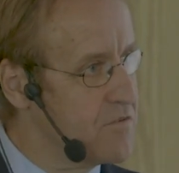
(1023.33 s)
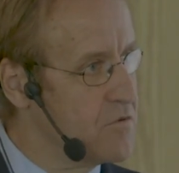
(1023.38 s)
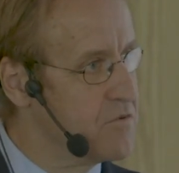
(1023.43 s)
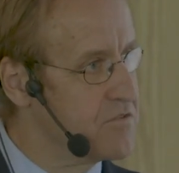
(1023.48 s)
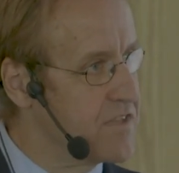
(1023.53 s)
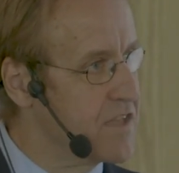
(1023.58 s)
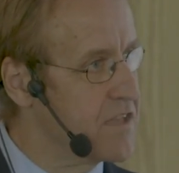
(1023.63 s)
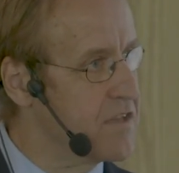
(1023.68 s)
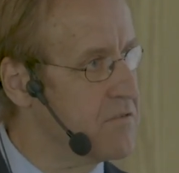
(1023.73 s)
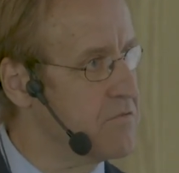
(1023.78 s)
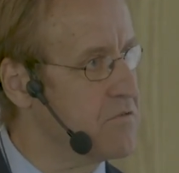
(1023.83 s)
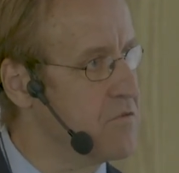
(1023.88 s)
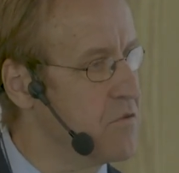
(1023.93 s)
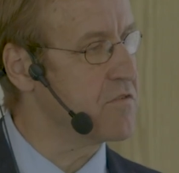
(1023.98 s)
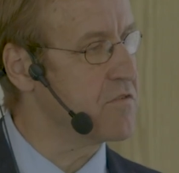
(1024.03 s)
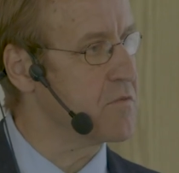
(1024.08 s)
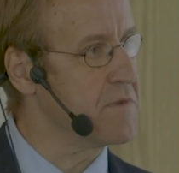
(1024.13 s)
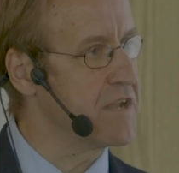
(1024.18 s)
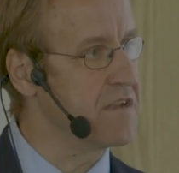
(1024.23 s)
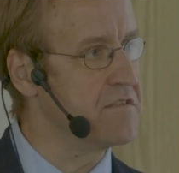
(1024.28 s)
using
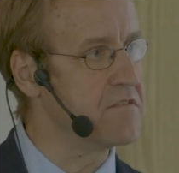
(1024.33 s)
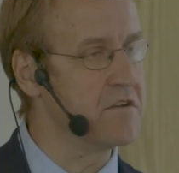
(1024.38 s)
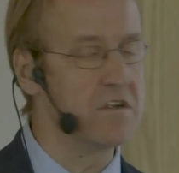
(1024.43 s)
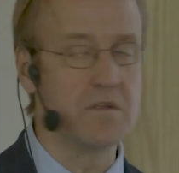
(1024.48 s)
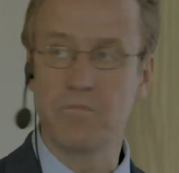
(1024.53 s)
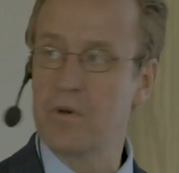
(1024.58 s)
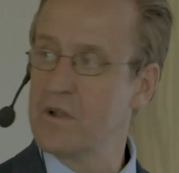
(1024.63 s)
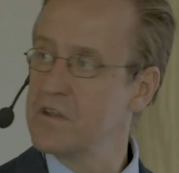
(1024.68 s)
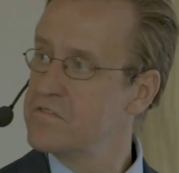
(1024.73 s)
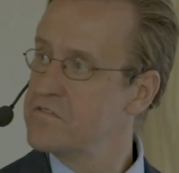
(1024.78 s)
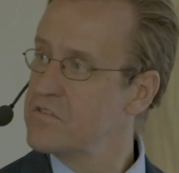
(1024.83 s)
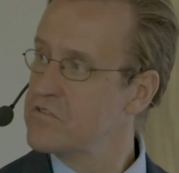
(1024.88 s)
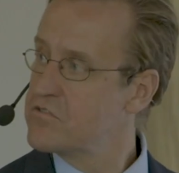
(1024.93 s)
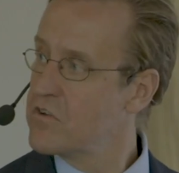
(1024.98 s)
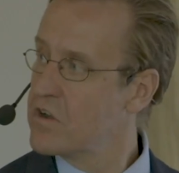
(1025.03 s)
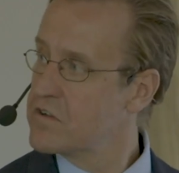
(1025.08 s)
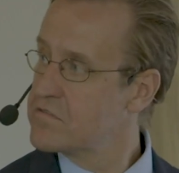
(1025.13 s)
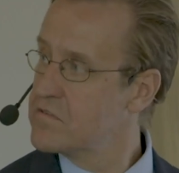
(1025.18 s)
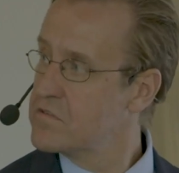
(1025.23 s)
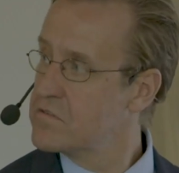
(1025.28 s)
monetary policy
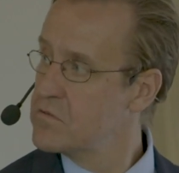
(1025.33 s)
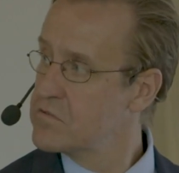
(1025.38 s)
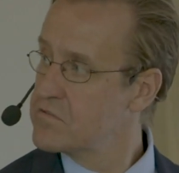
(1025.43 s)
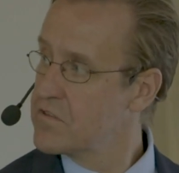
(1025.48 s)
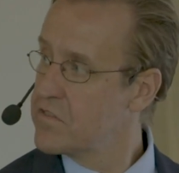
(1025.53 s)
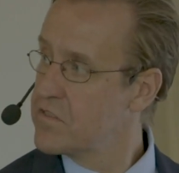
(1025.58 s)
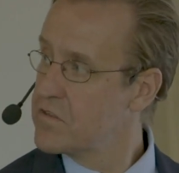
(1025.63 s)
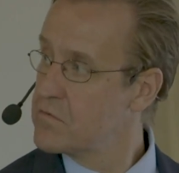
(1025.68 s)
shocks and using